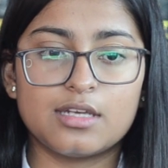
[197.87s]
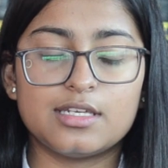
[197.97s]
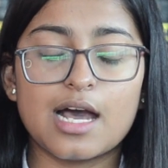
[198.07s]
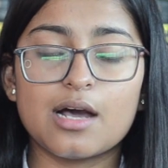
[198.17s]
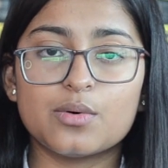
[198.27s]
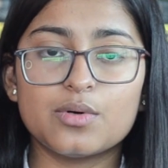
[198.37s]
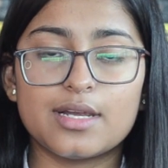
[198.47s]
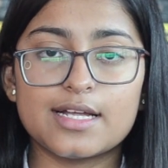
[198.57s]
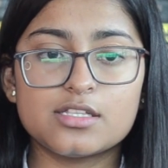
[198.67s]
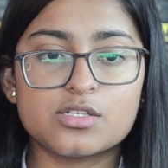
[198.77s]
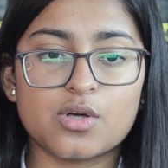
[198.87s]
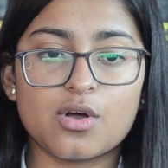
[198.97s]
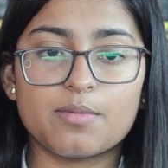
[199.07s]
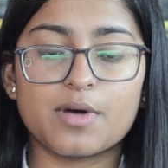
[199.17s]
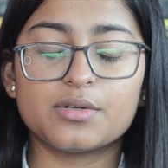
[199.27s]
Now, let's
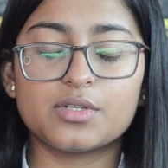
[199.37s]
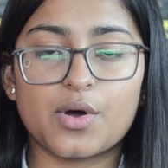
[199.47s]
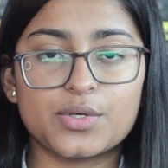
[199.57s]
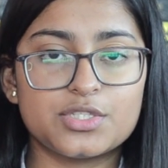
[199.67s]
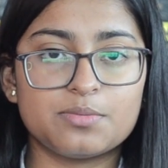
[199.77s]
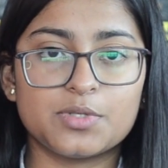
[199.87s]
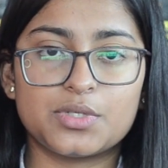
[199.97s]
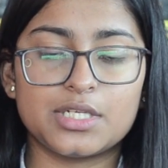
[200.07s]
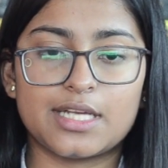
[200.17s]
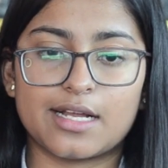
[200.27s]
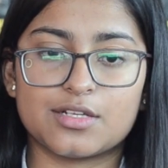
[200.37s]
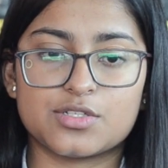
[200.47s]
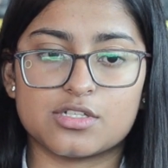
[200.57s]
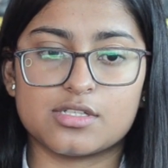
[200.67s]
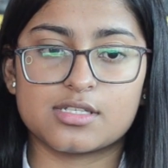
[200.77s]
talk about contributory
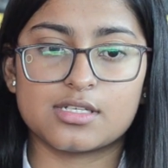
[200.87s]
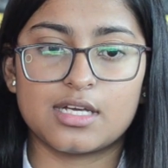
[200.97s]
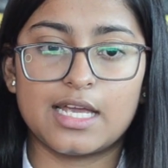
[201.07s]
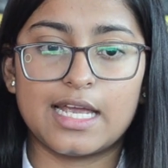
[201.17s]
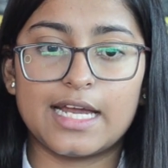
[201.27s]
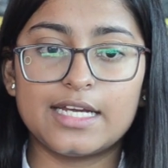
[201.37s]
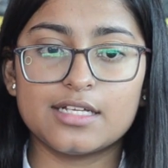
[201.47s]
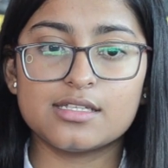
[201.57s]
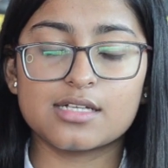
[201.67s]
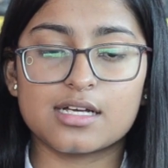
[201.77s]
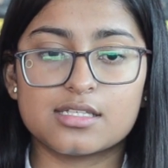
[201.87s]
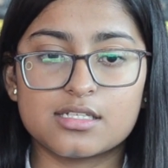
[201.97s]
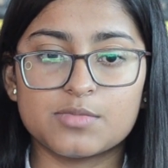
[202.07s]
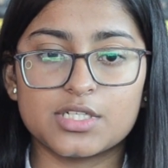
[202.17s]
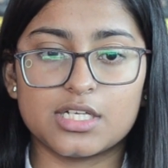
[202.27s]
negligence. It is
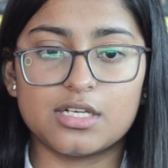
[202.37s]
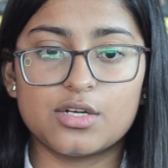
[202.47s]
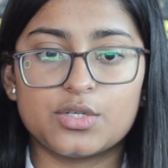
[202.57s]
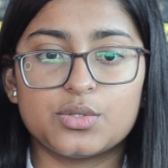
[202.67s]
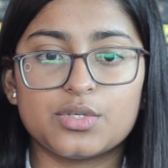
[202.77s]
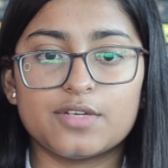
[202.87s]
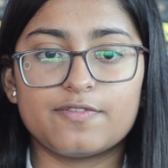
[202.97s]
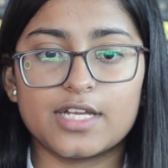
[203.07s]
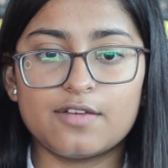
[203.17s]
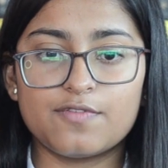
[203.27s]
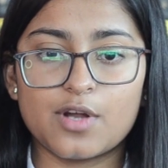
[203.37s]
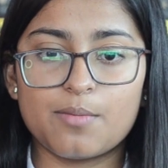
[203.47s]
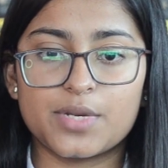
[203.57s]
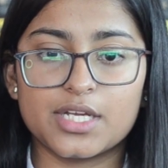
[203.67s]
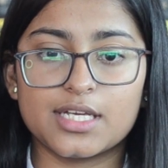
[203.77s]
customary to refrain
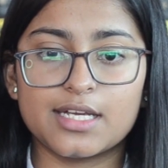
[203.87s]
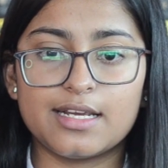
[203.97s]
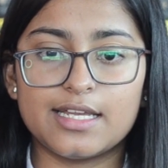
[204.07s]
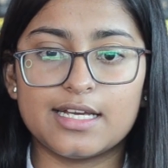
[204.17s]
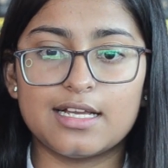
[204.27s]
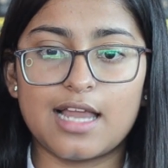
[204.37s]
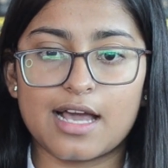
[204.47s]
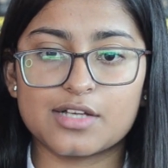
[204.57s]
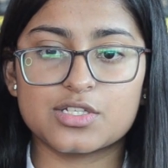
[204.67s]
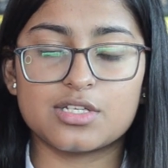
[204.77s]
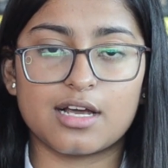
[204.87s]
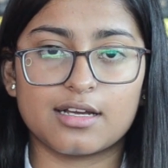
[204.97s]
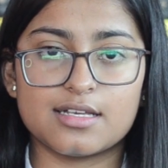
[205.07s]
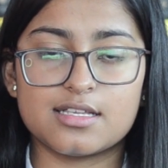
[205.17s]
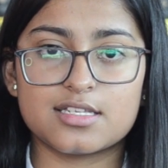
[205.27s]
from bringing legal action
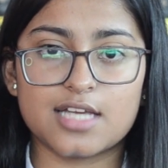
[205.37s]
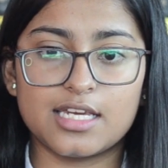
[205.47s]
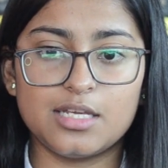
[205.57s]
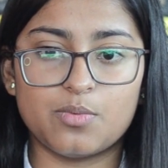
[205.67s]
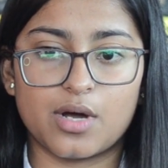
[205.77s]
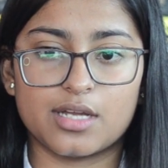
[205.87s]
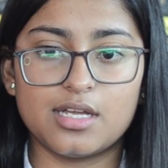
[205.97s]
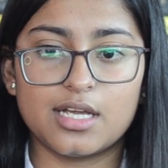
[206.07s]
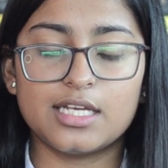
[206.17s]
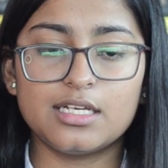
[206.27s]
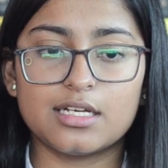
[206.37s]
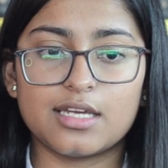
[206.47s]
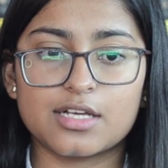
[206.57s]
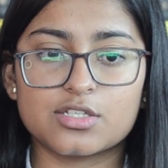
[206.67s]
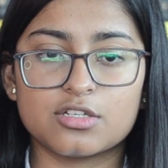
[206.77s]
against anyone in
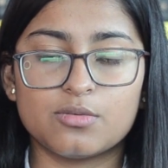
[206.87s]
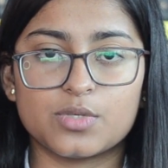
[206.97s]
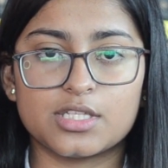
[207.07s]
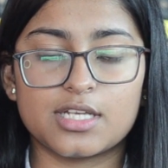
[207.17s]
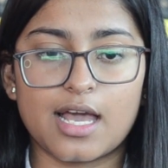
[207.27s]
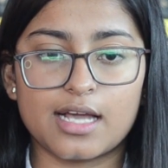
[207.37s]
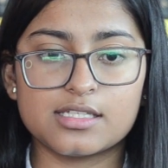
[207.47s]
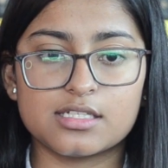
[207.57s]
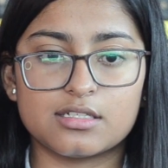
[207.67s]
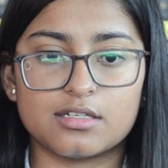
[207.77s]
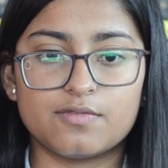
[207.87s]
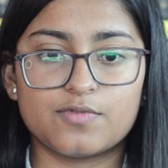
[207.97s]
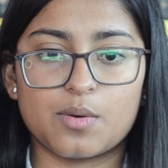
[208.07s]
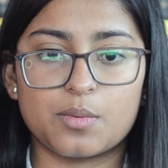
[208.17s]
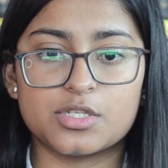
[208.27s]
connection with an accident
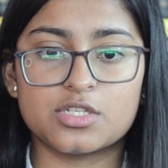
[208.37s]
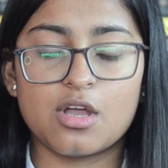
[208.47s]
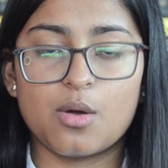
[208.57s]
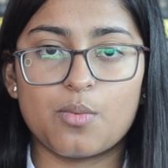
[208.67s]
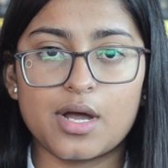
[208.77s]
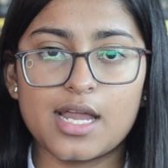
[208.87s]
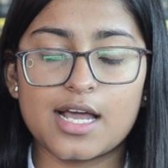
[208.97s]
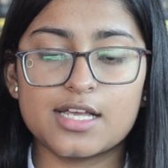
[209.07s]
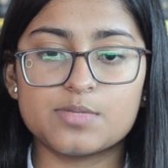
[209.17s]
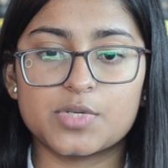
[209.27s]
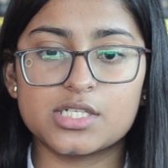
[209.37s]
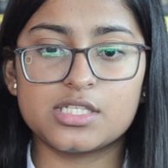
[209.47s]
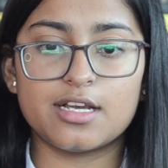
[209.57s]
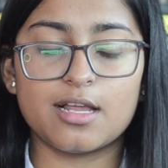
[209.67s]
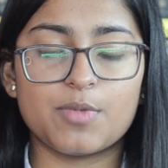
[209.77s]
for which one has
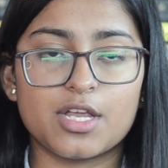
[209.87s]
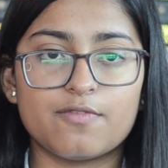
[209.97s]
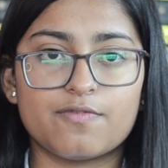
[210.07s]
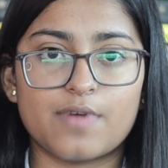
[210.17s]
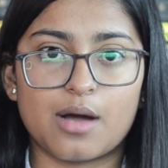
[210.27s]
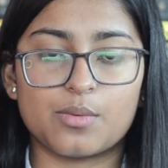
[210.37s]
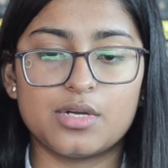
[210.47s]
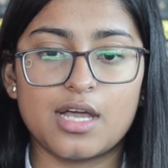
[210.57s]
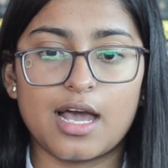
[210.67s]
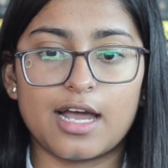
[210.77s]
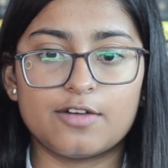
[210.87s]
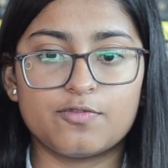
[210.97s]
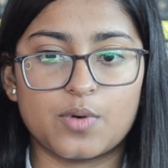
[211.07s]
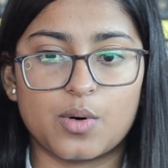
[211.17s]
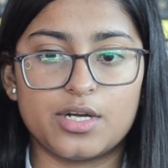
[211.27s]
personally been found at
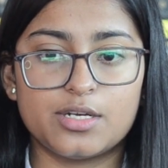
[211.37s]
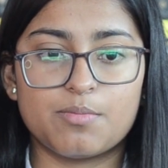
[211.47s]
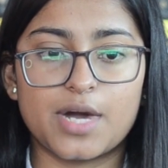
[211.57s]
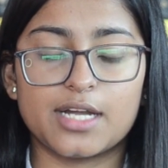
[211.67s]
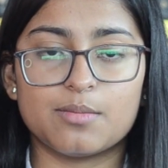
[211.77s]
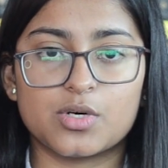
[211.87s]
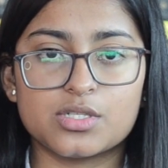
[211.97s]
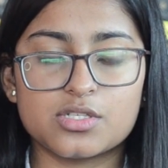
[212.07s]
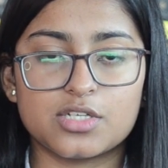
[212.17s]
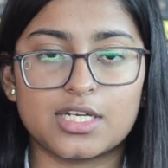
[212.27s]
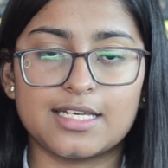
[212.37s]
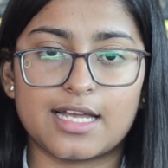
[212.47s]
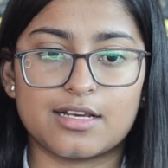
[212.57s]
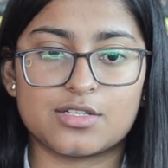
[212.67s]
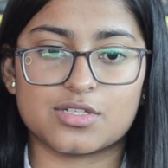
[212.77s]
fault by demonstrating
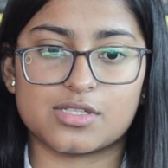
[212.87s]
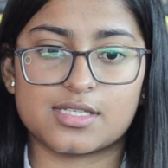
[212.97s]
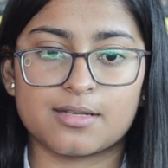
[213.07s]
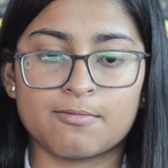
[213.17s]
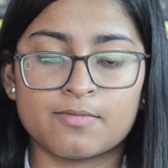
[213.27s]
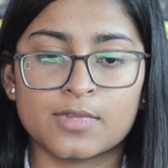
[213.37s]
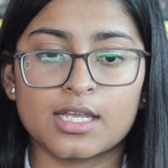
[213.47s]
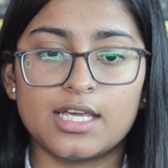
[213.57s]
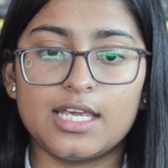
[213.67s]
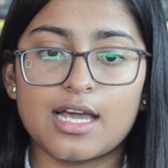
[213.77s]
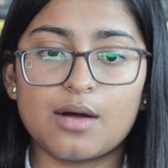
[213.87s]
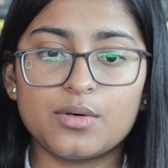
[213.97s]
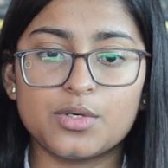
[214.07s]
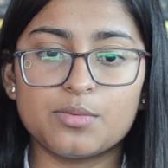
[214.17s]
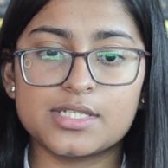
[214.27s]
negligence. He
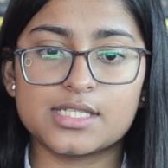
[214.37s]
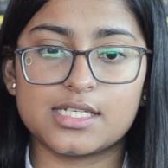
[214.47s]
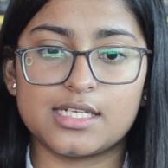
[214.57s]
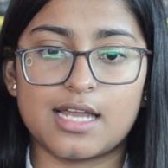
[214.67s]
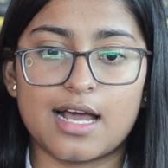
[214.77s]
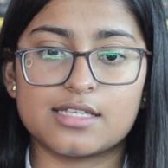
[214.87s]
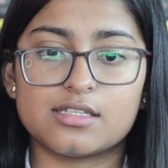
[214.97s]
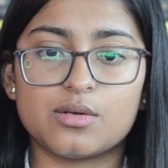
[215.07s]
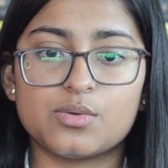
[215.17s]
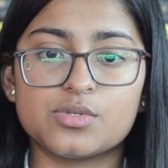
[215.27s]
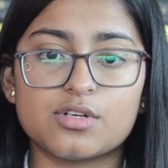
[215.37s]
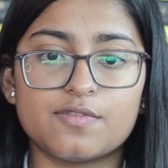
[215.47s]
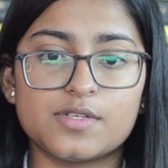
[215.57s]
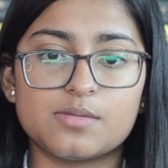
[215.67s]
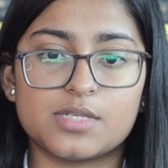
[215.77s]
ought to be seen as the loser
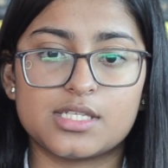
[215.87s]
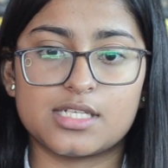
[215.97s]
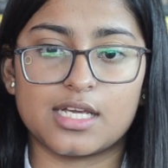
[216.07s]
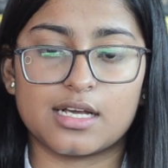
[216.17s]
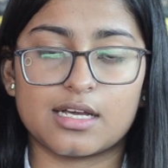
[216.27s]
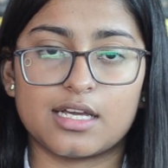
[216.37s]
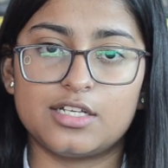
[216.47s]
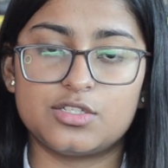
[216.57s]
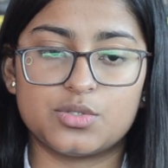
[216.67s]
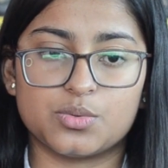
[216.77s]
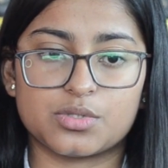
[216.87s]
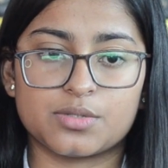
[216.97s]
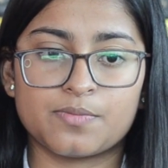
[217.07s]
of his mistake in truth.